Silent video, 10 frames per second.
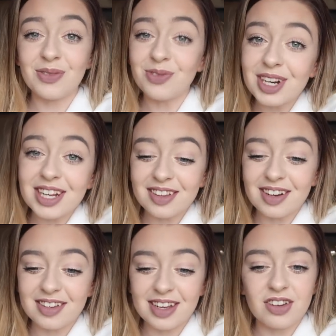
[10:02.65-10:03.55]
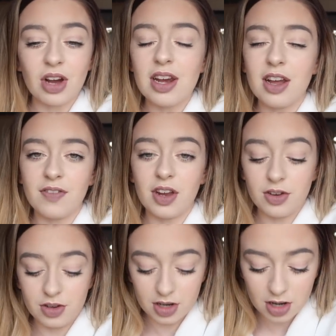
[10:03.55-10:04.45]
I'm really excited. I love
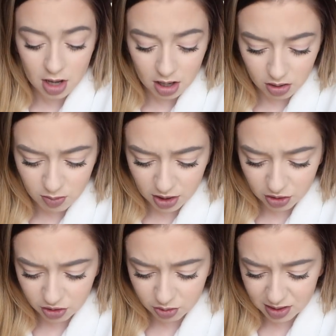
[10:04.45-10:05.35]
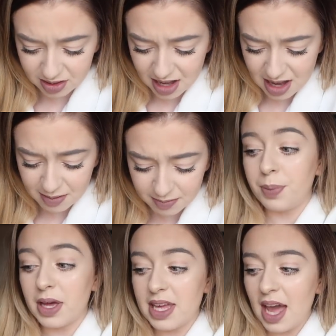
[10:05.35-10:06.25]
London. Oh my gosh, what is that?
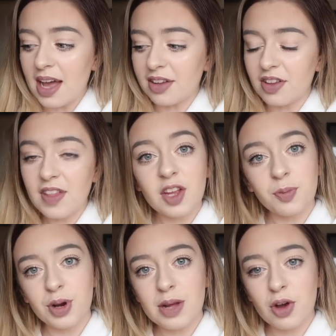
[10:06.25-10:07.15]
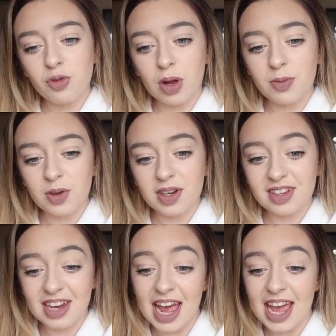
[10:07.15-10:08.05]
But yeah, so that's pretty much what I'm doing
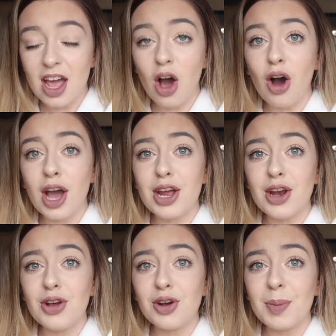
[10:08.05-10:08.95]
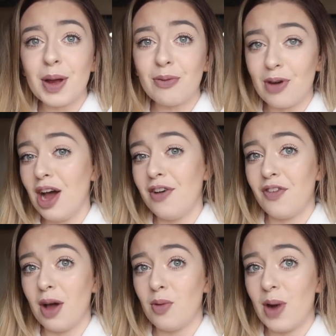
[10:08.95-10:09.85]
today. I look a bit
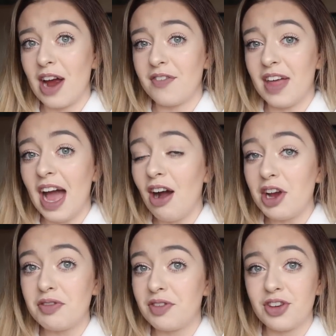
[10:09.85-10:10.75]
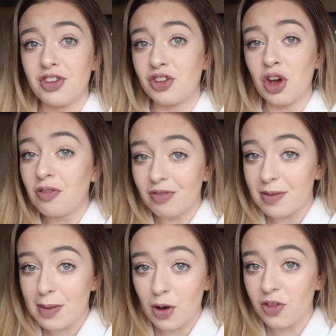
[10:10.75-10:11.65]
rough, I'm aware of that. I just couldn't
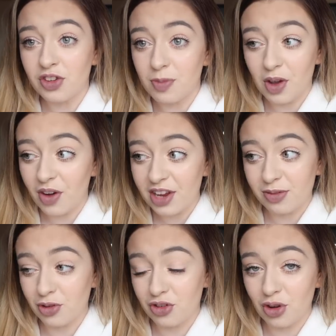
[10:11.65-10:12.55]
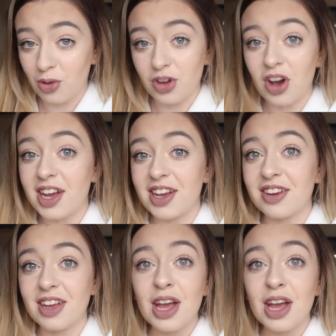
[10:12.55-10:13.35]
really be bothered, to be honest. I'm just so tired.